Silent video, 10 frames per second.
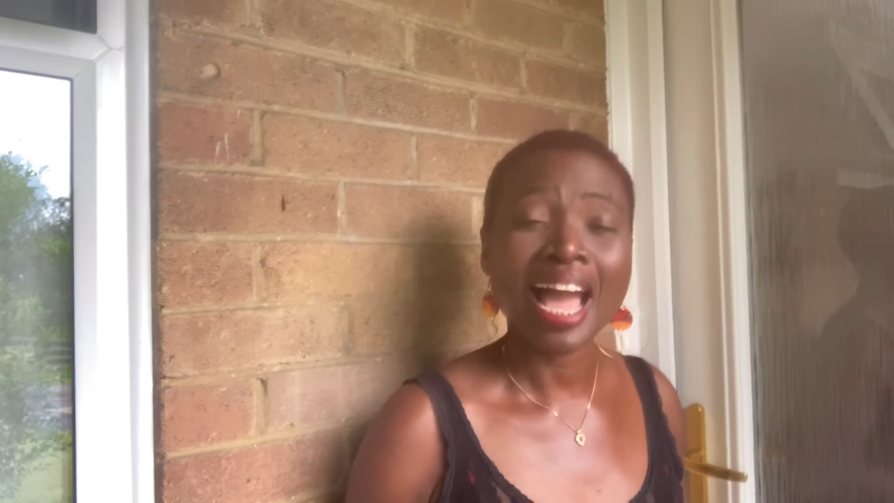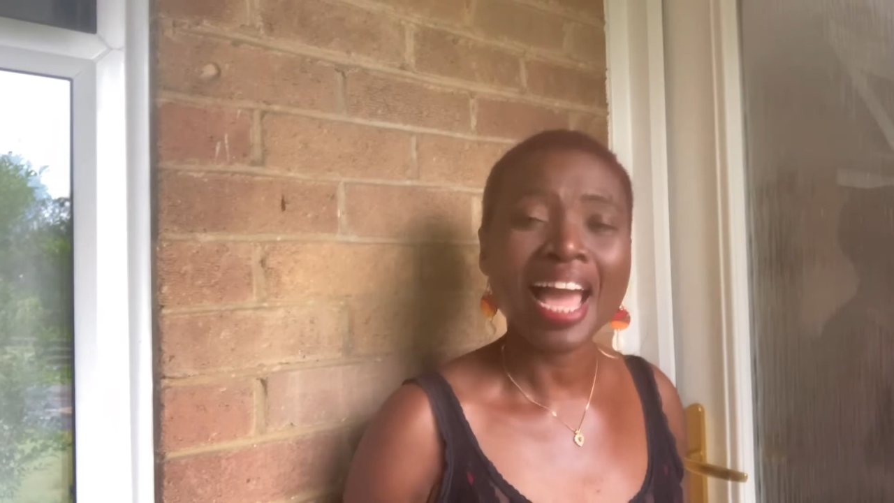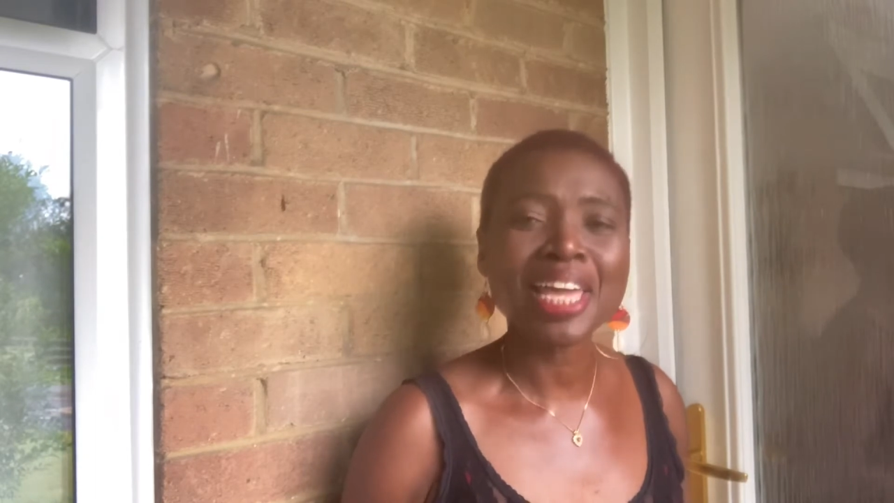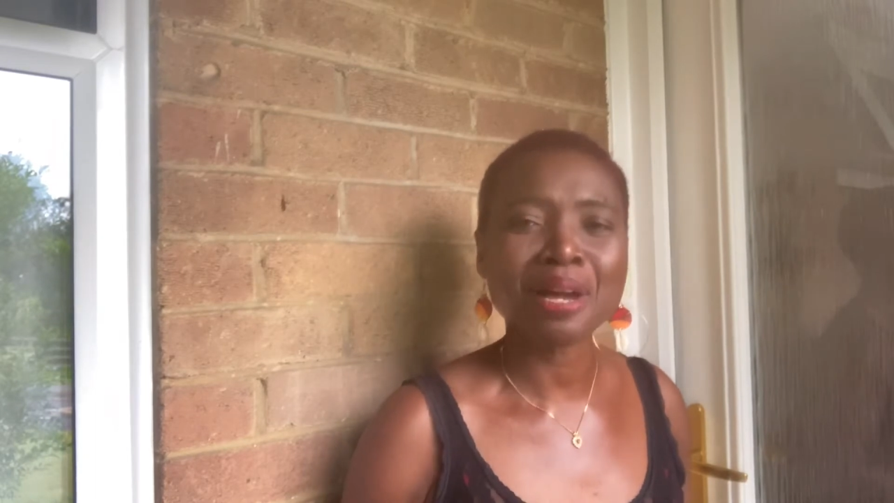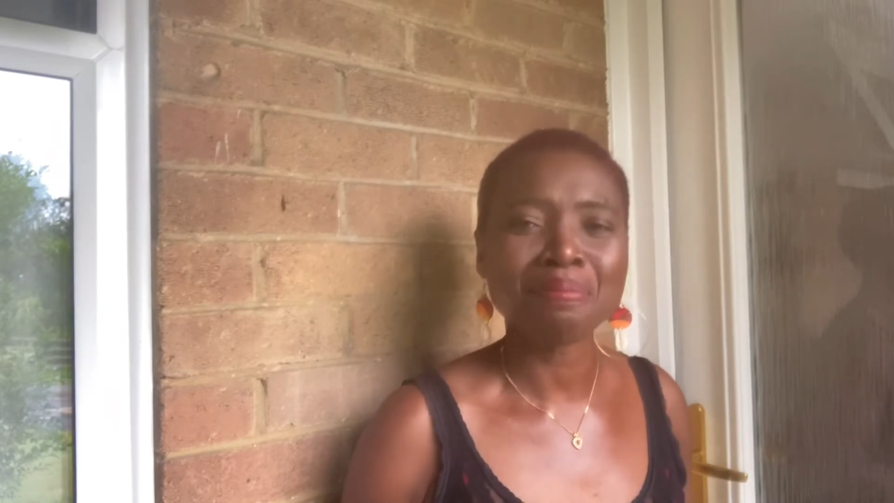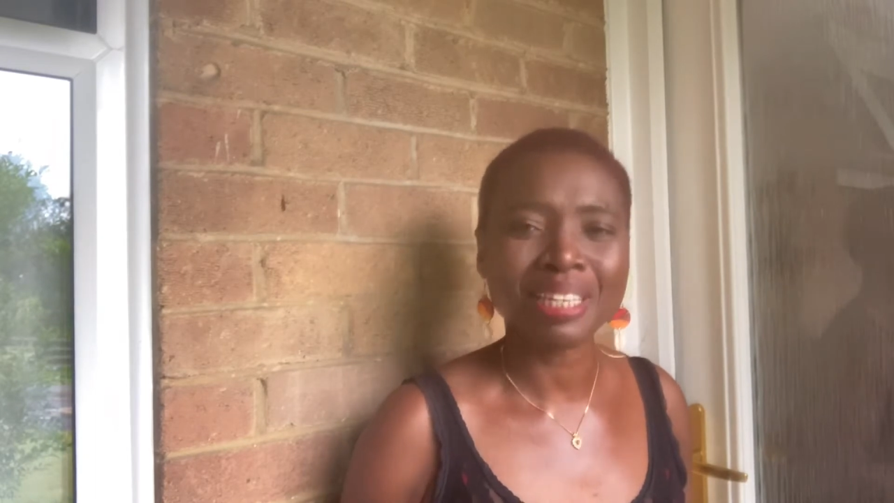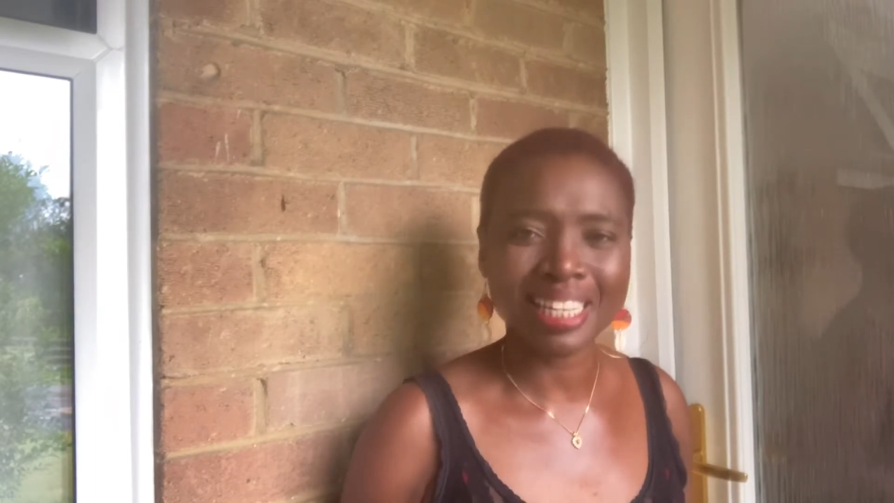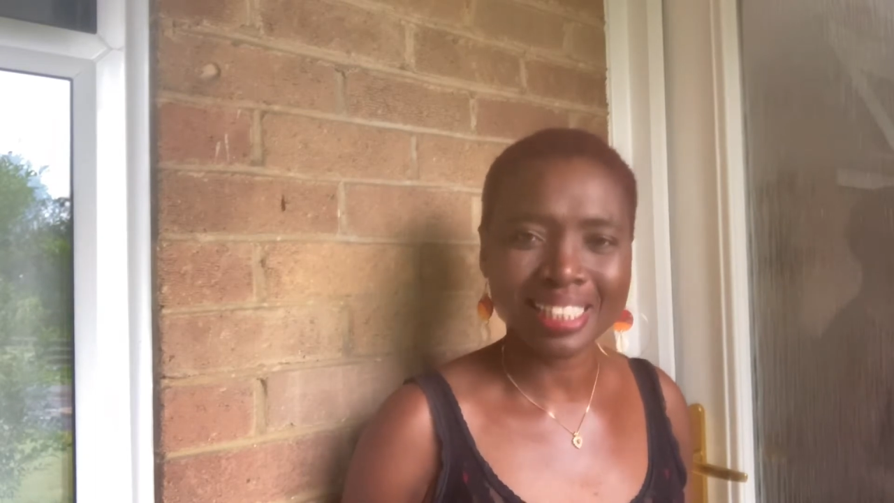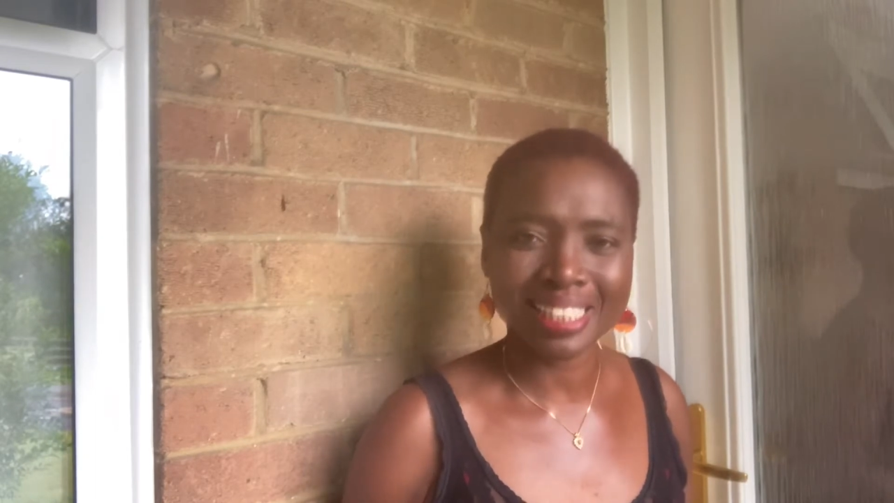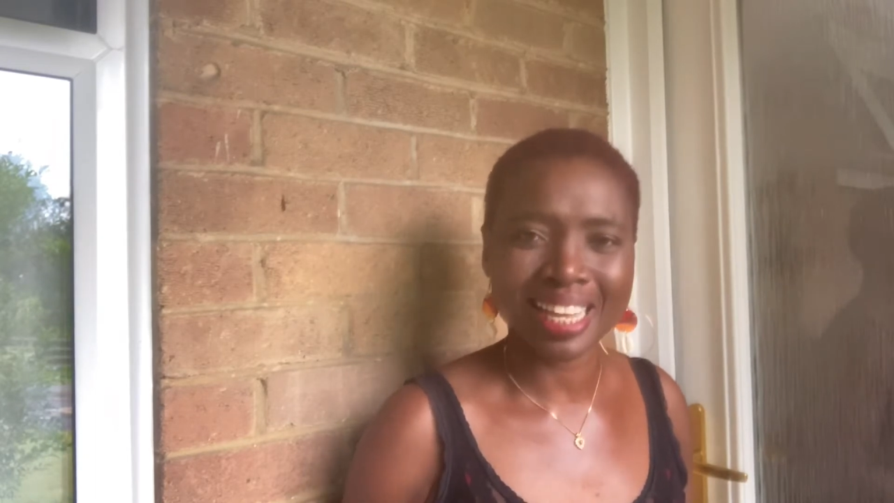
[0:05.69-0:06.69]
I am
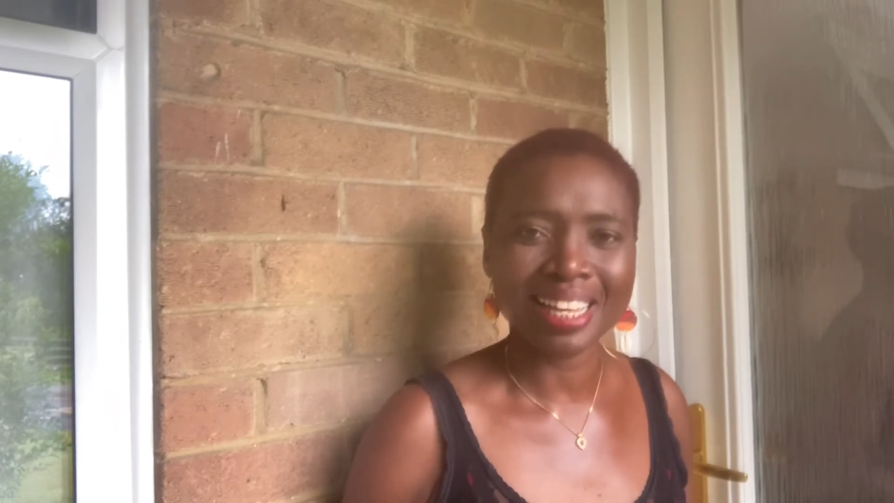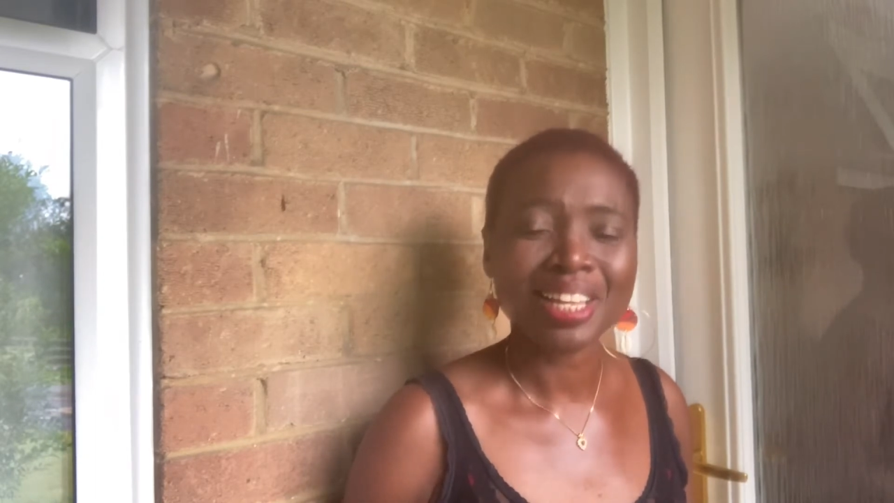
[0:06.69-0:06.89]
Lydia,